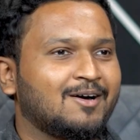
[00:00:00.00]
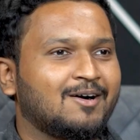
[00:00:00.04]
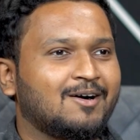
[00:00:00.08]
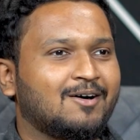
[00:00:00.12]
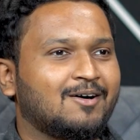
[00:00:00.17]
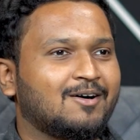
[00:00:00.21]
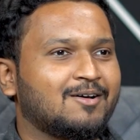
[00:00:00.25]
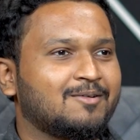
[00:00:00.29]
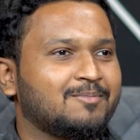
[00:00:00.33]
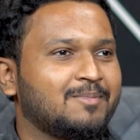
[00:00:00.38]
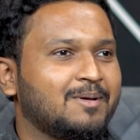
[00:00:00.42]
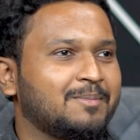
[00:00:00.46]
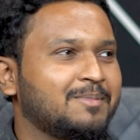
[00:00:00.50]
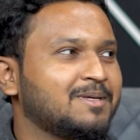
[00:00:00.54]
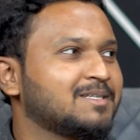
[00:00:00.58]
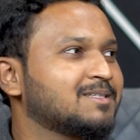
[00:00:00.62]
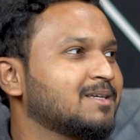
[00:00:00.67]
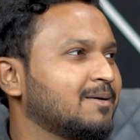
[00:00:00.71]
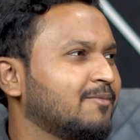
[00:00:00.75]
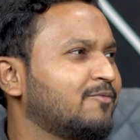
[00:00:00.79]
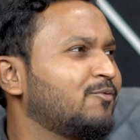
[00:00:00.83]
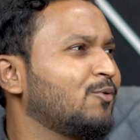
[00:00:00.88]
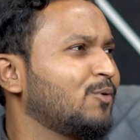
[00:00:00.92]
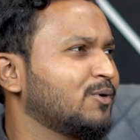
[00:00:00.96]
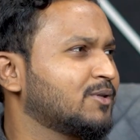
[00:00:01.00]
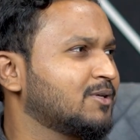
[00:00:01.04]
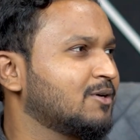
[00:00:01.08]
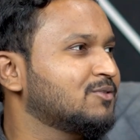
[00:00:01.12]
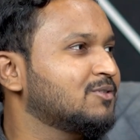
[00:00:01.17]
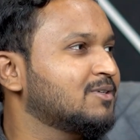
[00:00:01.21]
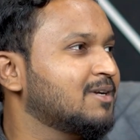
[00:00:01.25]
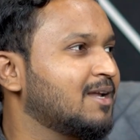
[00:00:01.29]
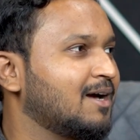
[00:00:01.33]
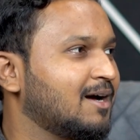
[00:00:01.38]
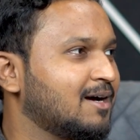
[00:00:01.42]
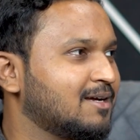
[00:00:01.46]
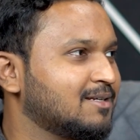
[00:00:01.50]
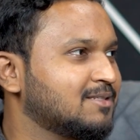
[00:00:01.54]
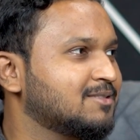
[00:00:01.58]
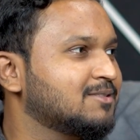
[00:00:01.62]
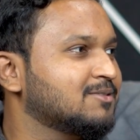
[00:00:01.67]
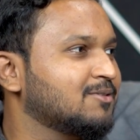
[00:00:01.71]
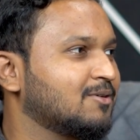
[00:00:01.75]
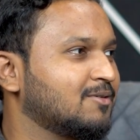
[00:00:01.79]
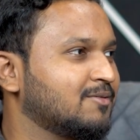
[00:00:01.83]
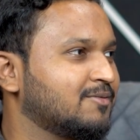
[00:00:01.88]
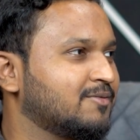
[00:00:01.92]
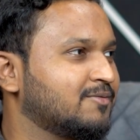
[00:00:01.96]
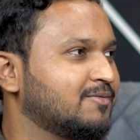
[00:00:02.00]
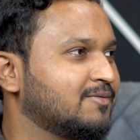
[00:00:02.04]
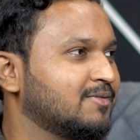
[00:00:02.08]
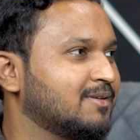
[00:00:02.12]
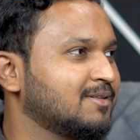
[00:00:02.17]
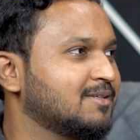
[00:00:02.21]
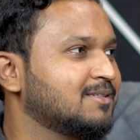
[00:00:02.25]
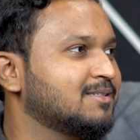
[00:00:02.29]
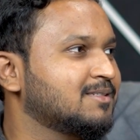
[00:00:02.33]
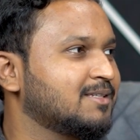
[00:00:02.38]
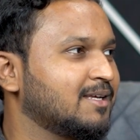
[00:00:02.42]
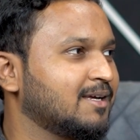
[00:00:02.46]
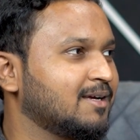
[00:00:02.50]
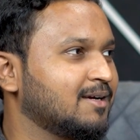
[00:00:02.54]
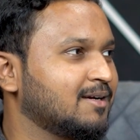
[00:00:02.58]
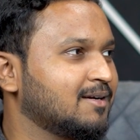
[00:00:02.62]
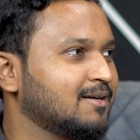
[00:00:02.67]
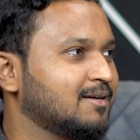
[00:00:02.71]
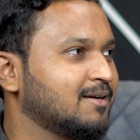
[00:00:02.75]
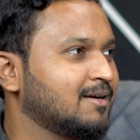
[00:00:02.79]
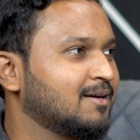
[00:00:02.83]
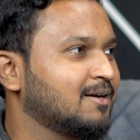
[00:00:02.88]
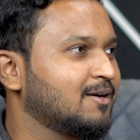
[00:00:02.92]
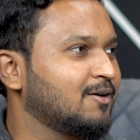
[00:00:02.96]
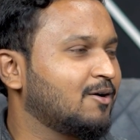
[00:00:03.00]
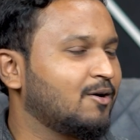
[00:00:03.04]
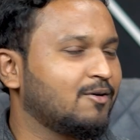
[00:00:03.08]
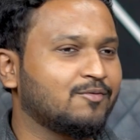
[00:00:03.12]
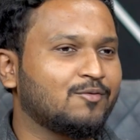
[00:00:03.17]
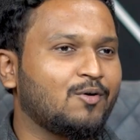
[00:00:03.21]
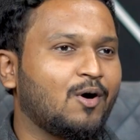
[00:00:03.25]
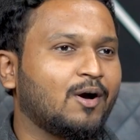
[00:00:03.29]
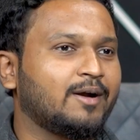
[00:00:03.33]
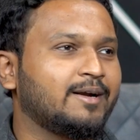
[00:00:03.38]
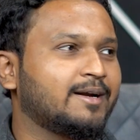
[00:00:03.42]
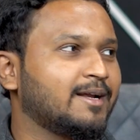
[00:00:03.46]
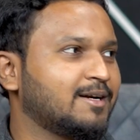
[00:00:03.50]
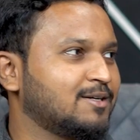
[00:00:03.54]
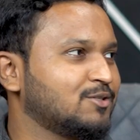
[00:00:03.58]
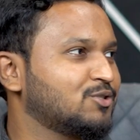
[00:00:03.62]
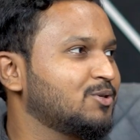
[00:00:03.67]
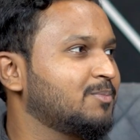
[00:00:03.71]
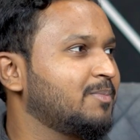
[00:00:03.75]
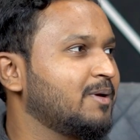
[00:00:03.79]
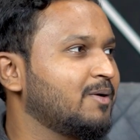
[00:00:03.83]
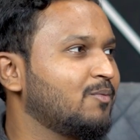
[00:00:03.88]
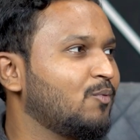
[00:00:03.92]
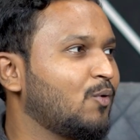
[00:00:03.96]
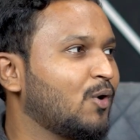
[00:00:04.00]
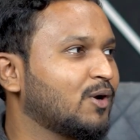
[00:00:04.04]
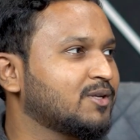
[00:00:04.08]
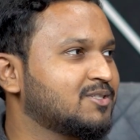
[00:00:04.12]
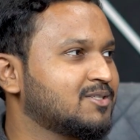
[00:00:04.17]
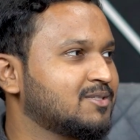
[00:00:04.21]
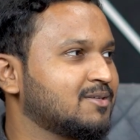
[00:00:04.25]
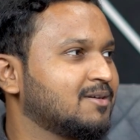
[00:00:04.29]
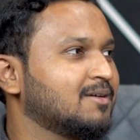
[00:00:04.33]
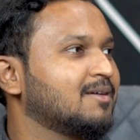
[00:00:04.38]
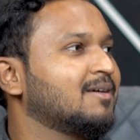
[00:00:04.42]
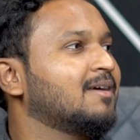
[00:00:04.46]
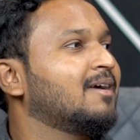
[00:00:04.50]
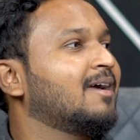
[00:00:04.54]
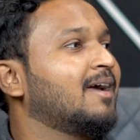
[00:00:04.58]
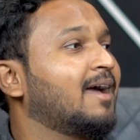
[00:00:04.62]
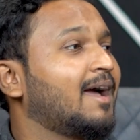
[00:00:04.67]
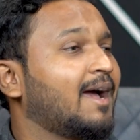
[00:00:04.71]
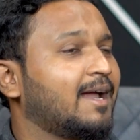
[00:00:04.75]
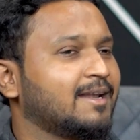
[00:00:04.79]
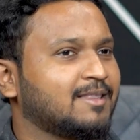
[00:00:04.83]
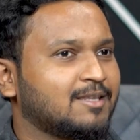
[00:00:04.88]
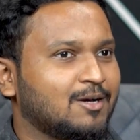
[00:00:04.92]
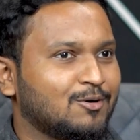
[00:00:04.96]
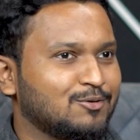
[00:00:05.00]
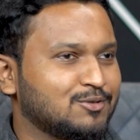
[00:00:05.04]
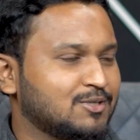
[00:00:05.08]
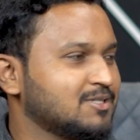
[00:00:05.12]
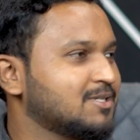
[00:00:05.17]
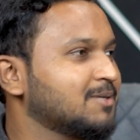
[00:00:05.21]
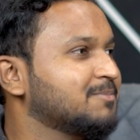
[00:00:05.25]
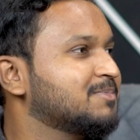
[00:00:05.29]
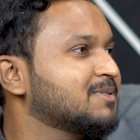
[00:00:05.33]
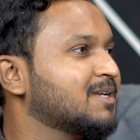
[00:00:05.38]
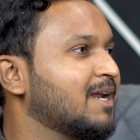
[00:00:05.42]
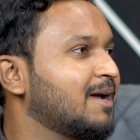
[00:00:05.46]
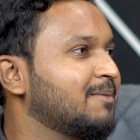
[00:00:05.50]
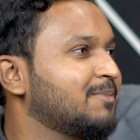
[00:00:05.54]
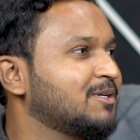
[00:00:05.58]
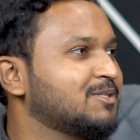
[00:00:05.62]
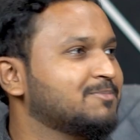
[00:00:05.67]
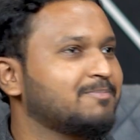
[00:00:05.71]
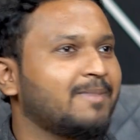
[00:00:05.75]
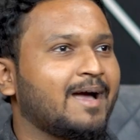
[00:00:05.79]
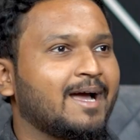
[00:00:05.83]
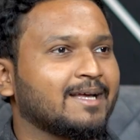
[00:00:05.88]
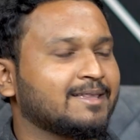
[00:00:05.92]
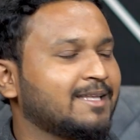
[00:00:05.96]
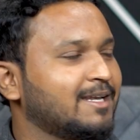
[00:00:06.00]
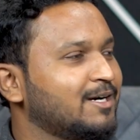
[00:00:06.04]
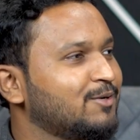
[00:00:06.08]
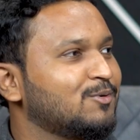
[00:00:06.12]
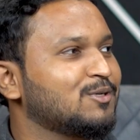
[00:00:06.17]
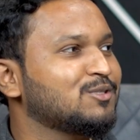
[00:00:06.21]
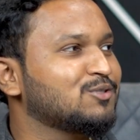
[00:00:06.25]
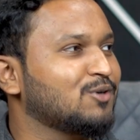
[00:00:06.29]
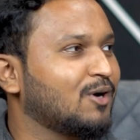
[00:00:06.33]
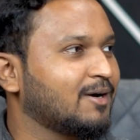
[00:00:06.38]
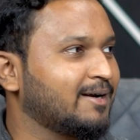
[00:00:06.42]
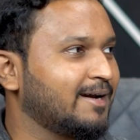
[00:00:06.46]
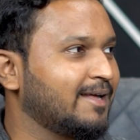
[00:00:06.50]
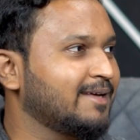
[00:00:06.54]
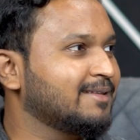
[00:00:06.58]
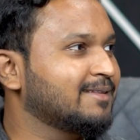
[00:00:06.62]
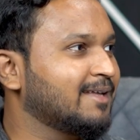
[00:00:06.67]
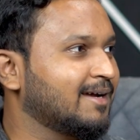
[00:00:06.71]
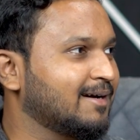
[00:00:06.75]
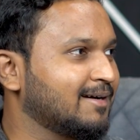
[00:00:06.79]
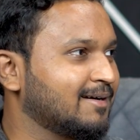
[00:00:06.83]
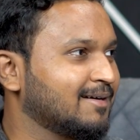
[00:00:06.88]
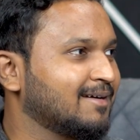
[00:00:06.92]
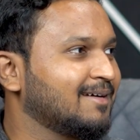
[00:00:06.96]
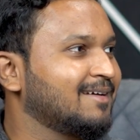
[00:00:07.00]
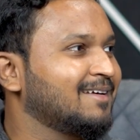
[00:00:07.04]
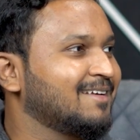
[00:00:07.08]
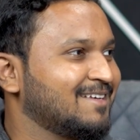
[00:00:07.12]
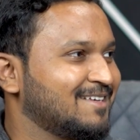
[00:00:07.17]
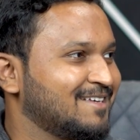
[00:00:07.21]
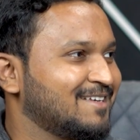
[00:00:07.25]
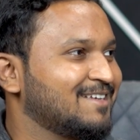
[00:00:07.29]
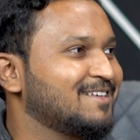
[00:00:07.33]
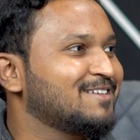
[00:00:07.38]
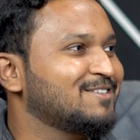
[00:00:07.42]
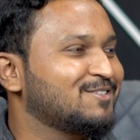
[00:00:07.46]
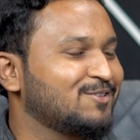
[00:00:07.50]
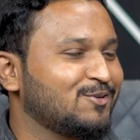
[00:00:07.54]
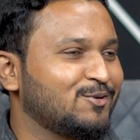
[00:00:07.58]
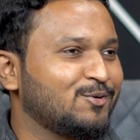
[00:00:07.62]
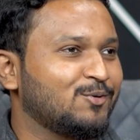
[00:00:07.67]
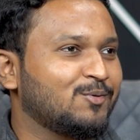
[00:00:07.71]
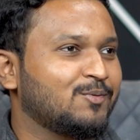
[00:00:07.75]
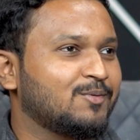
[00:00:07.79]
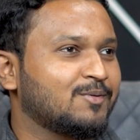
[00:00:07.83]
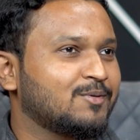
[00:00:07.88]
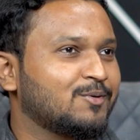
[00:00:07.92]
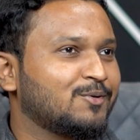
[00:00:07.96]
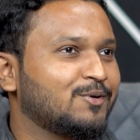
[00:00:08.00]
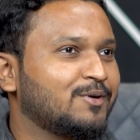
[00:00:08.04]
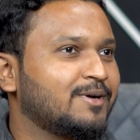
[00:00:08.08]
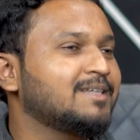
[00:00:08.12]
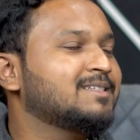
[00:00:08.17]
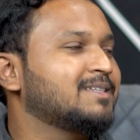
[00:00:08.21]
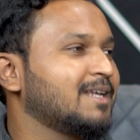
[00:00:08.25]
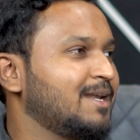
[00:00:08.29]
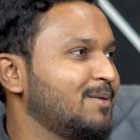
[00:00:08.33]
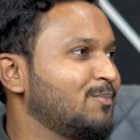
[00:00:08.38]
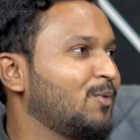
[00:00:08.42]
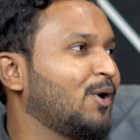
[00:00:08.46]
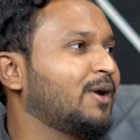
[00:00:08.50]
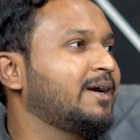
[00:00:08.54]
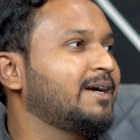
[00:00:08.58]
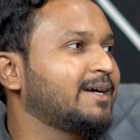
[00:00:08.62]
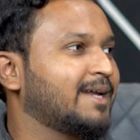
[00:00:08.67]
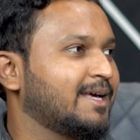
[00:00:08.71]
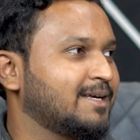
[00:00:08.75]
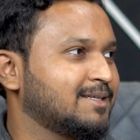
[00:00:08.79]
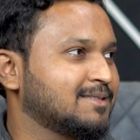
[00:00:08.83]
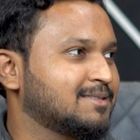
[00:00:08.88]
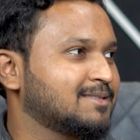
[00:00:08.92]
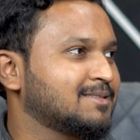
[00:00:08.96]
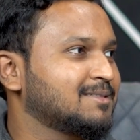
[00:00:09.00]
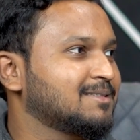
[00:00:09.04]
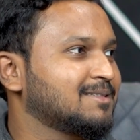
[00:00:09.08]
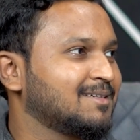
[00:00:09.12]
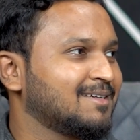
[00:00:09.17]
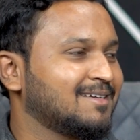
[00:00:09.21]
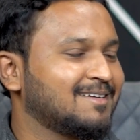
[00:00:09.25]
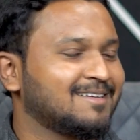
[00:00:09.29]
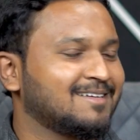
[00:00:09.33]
or maybe 4,000 hours of this thing of content should be watched, and 1,000 subscribers. Back then, it was not like that. So you could easily monetize.